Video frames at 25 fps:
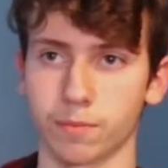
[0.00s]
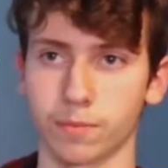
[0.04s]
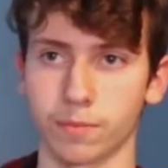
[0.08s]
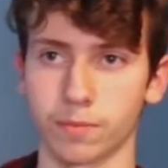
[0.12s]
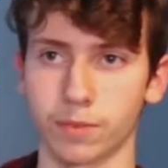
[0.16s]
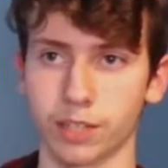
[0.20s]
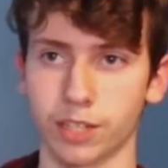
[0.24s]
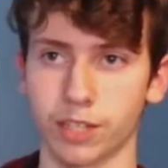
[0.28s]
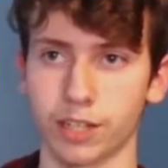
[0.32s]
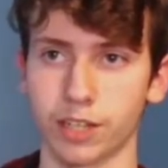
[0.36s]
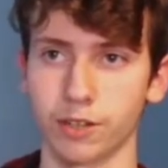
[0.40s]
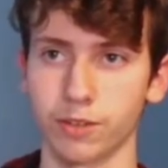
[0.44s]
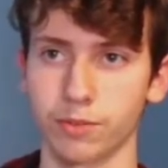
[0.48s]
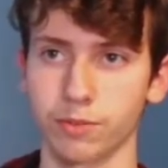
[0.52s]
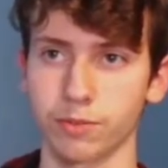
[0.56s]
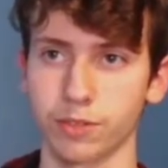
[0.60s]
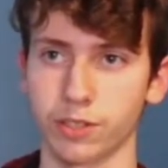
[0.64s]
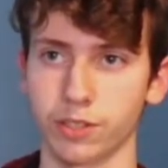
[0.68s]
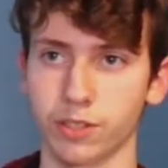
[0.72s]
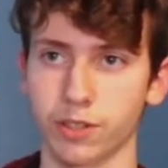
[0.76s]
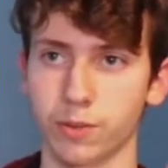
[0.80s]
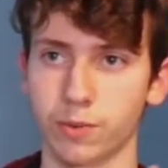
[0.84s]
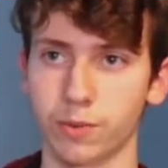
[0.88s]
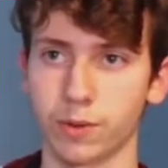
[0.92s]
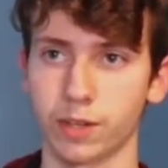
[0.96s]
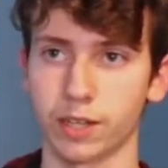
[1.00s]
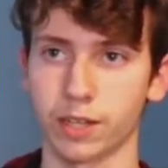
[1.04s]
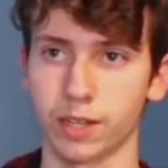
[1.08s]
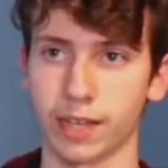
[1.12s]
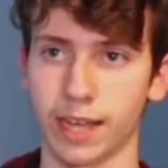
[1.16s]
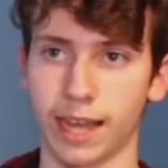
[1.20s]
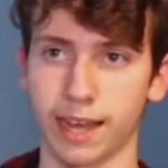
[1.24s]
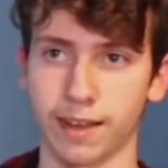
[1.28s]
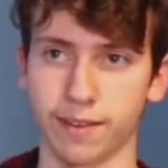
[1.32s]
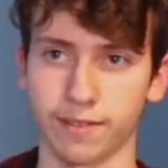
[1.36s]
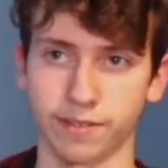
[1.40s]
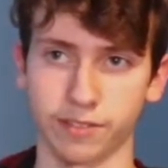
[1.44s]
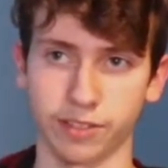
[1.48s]
You don't want to
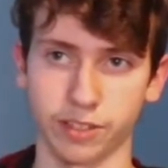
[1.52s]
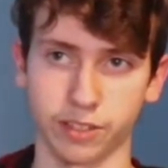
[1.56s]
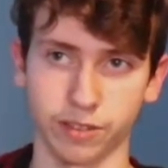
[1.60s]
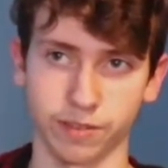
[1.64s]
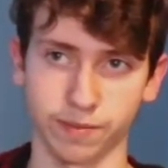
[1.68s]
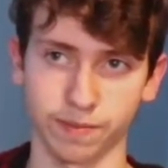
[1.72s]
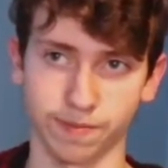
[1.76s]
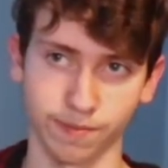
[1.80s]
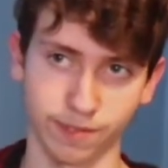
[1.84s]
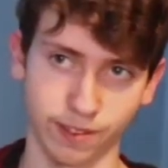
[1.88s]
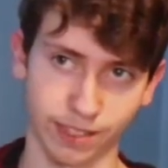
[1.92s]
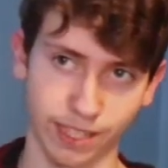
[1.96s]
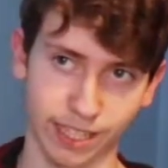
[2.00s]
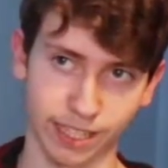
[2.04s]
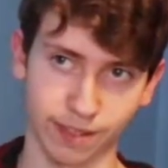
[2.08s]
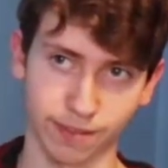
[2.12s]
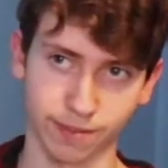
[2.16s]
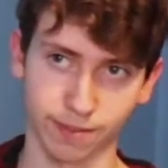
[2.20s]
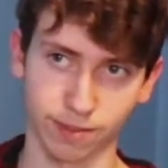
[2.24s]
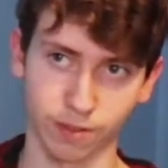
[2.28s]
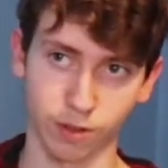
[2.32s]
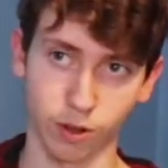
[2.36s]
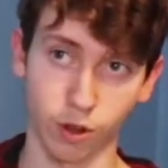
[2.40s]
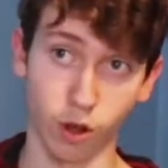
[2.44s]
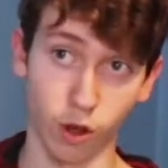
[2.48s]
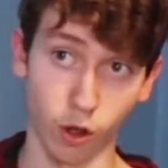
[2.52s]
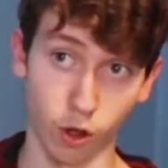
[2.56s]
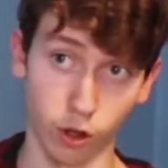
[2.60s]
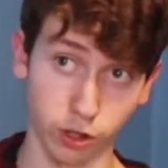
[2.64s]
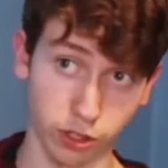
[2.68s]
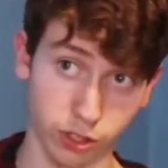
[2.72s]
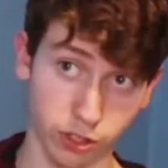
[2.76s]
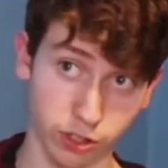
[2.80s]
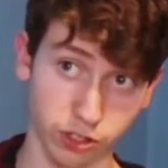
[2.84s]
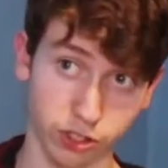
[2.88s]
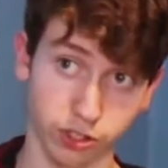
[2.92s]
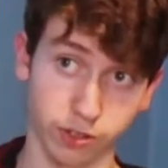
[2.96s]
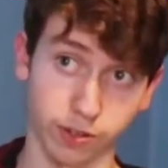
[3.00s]
have your, all your
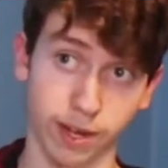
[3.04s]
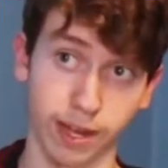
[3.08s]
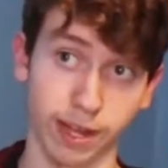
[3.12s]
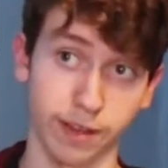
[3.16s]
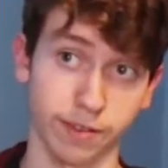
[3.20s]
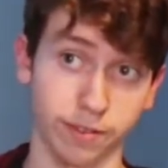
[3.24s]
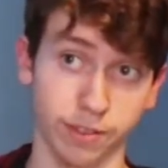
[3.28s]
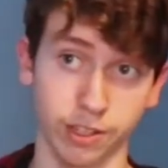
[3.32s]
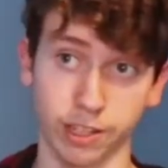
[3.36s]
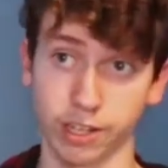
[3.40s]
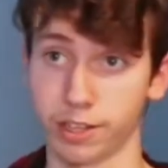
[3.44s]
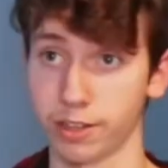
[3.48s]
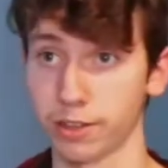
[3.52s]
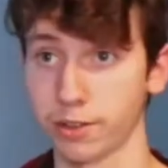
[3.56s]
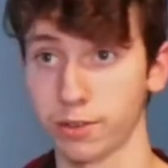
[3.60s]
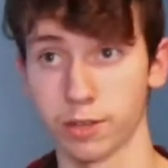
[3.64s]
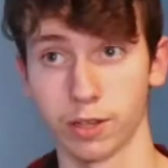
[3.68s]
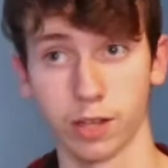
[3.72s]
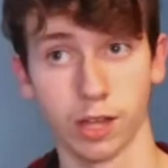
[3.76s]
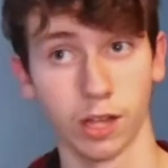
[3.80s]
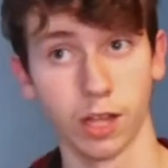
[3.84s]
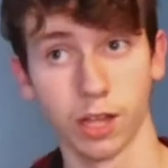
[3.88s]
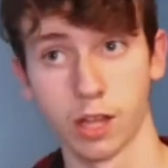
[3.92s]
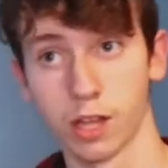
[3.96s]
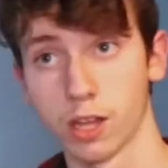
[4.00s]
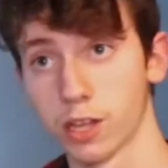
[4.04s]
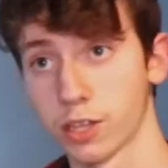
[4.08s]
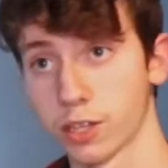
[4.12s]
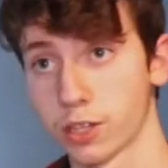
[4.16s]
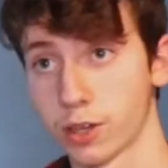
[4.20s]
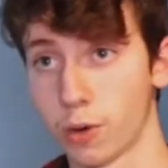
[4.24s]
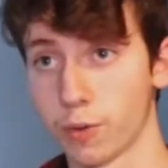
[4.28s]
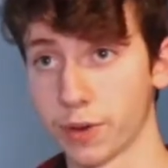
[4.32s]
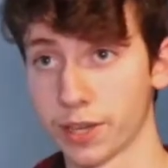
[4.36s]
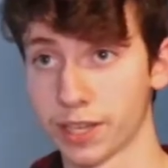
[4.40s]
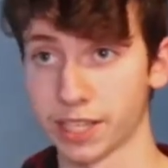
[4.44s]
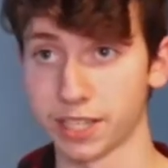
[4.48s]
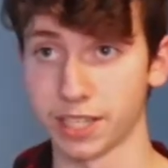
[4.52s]
strength,
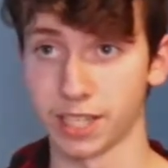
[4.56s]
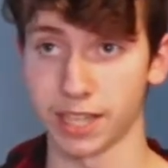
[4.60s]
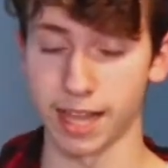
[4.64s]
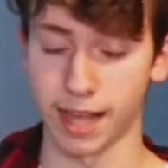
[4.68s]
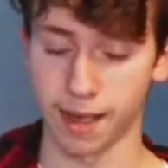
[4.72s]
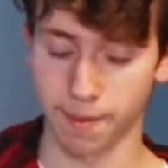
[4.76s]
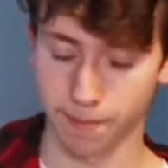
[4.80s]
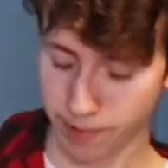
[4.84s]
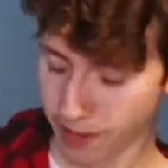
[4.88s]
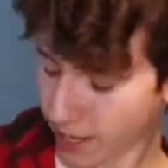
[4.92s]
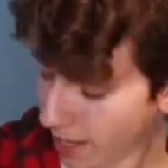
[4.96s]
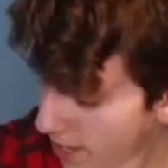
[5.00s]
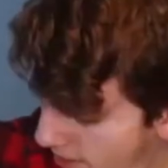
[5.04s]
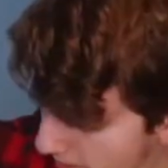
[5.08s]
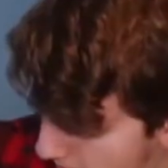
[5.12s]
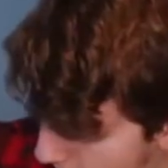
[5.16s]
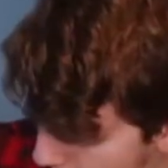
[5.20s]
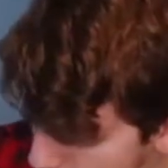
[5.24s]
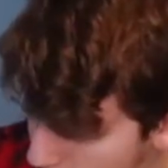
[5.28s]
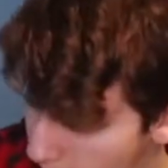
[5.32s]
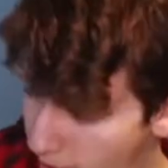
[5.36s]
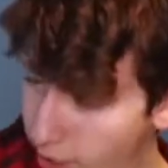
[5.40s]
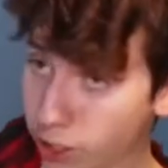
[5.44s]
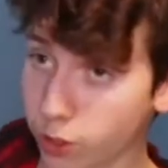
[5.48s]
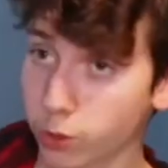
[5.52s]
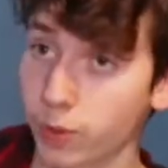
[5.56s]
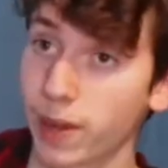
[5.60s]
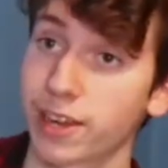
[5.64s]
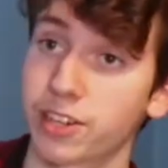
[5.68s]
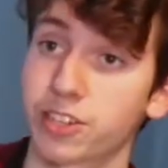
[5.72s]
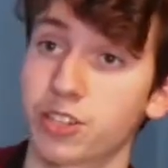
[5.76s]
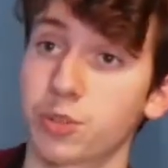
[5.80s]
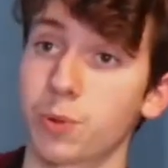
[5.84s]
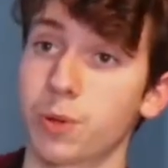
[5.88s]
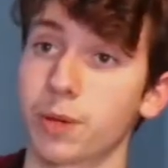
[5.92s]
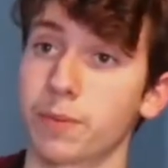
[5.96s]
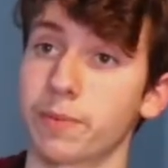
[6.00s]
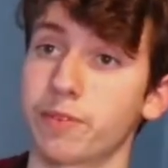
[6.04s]
going into that pick. You actually
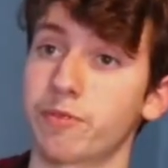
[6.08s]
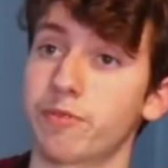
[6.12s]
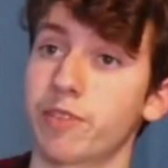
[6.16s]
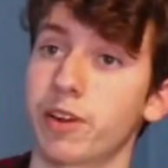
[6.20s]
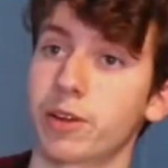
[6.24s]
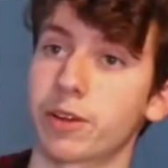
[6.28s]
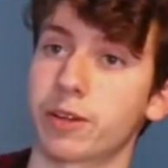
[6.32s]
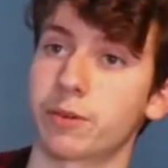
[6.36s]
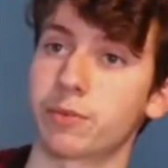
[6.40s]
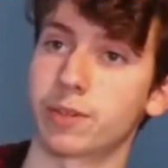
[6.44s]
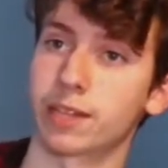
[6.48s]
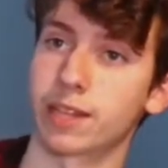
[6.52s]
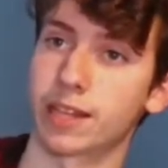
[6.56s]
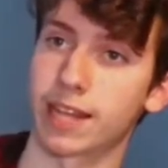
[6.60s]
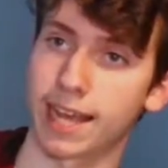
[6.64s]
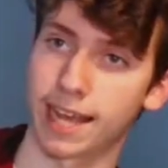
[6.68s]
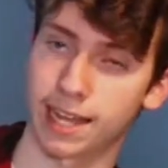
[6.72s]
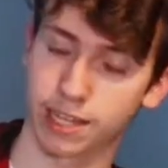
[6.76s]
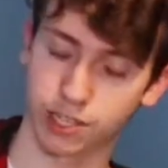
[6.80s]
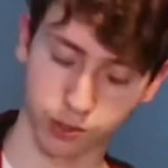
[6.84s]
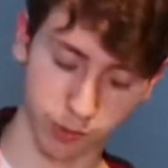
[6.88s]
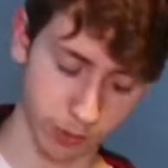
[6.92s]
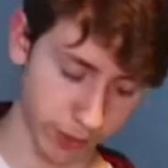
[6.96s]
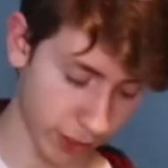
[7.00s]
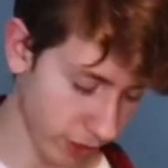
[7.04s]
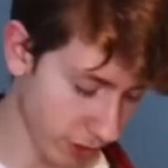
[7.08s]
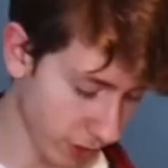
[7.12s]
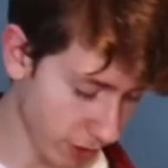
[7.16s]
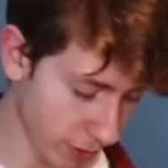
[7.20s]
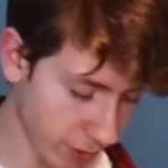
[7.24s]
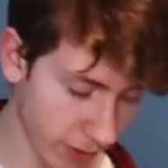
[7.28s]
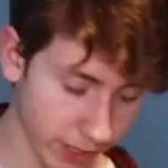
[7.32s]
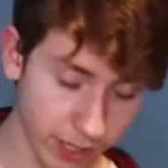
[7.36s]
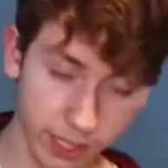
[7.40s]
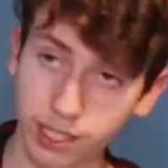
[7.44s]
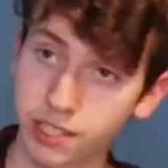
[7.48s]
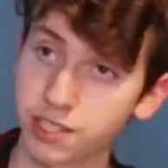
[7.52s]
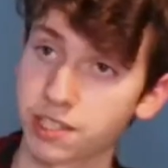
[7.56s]
want to be very relaxed when you're doing
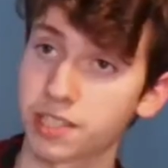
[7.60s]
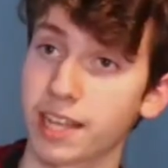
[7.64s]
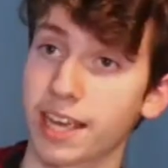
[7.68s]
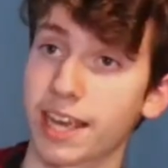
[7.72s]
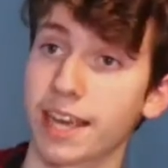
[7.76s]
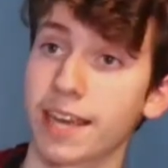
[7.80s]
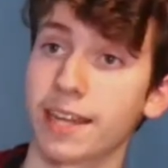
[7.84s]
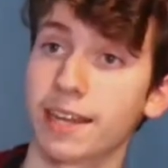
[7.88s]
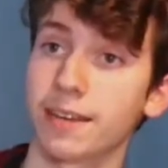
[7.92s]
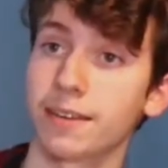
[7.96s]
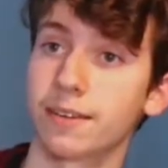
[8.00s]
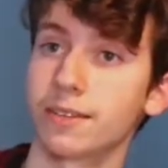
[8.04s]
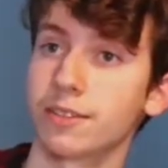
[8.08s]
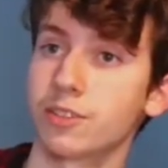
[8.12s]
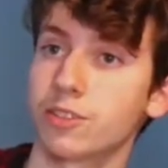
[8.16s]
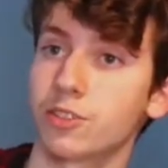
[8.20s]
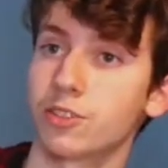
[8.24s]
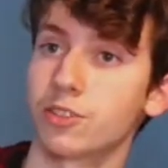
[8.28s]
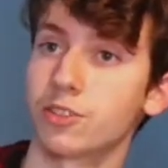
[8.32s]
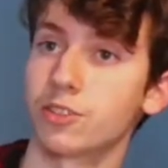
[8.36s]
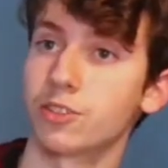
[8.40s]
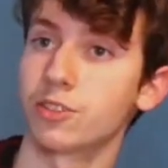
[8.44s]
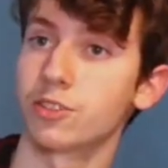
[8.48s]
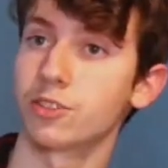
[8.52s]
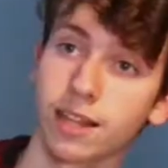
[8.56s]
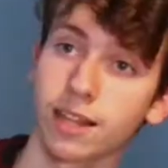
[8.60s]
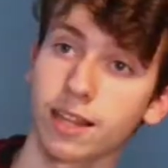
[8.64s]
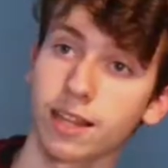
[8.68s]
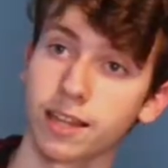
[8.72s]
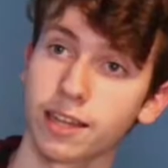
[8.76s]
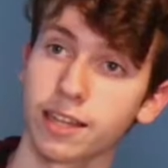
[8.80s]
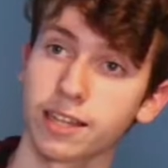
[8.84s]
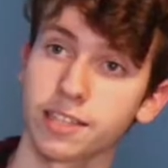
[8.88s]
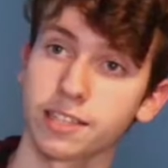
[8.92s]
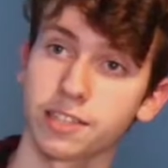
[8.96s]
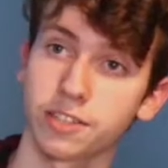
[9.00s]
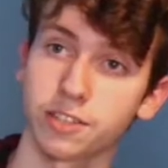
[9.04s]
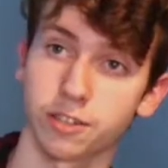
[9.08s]
this, and you'll play a lot
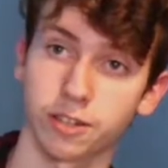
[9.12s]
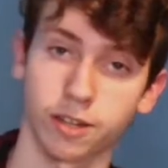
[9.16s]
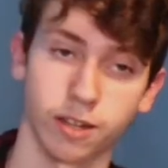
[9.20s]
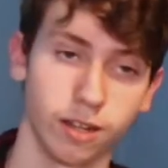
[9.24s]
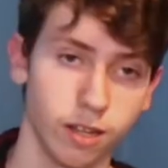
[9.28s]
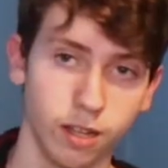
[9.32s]
nicer.